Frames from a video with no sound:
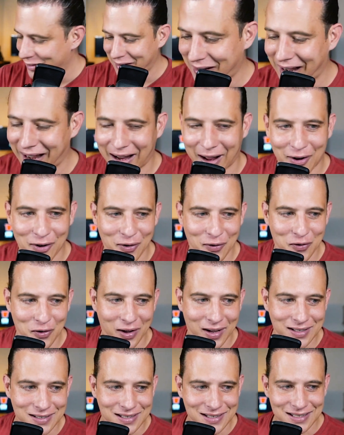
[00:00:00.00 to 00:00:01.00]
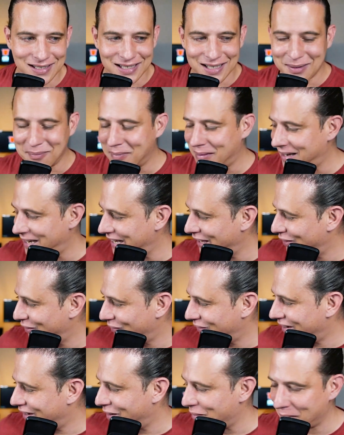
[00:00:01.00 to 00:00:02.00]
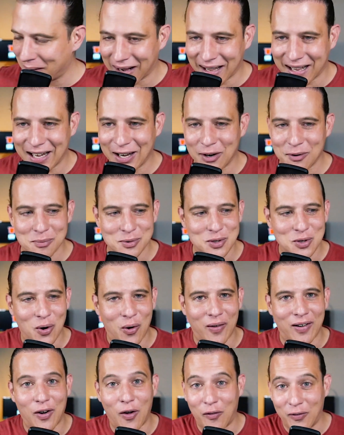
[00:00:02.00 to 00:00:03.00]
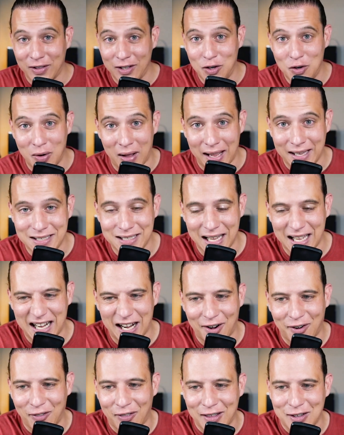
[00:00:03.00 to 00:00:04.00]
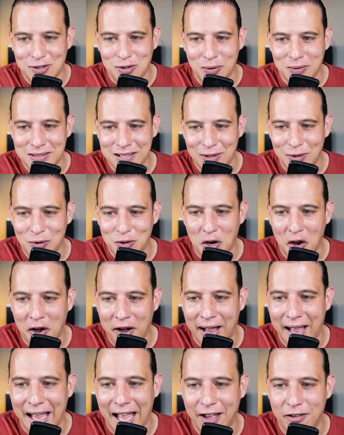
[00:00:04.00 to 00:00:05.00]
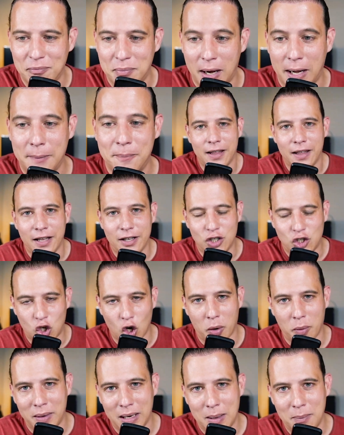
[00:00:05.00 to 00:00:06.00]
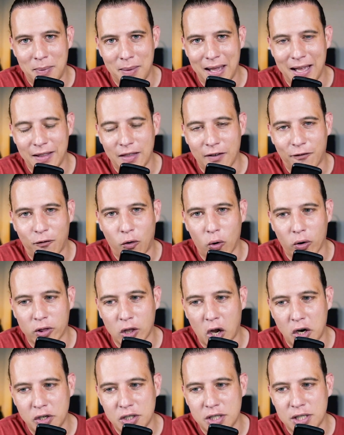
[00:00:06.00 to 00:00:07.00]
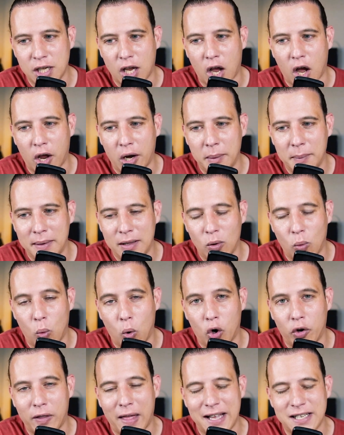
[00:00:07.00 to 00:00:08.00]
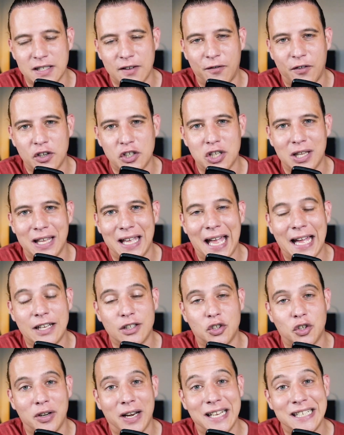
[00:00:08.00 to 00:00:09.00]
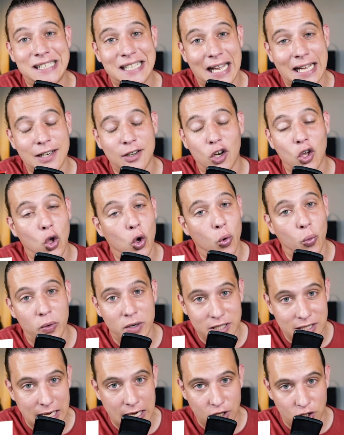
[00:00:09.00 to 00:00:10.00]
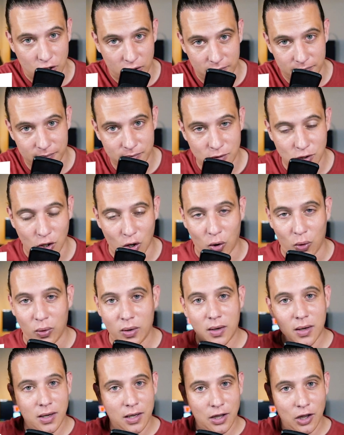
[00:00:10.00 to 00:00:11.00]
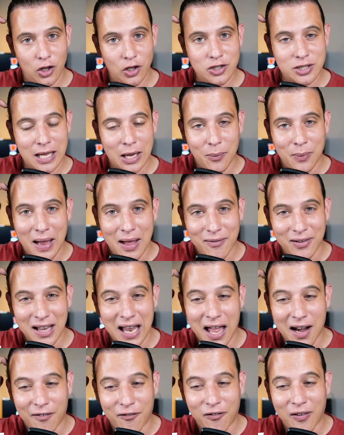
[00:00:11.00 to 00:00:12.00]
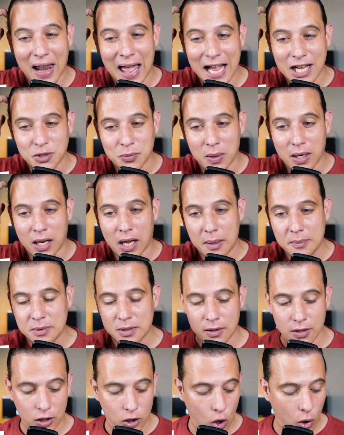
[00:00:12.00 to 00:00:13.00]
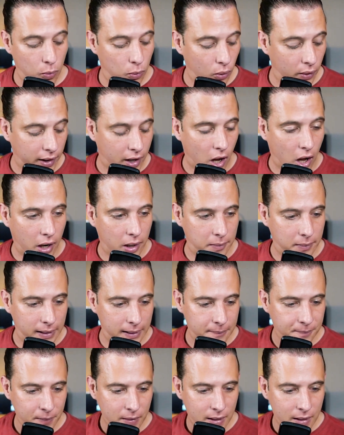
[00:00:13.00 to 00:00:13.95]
I don't know if you guys can see Money over here, but I can hear him snoring. Hopefully you guys can. I don't think so. It's a little dog I have. But Germany, being the 4th largest economy in the world, has officially entered a technical recession. So it looks like we have a lot of flags when it comes to the global economy.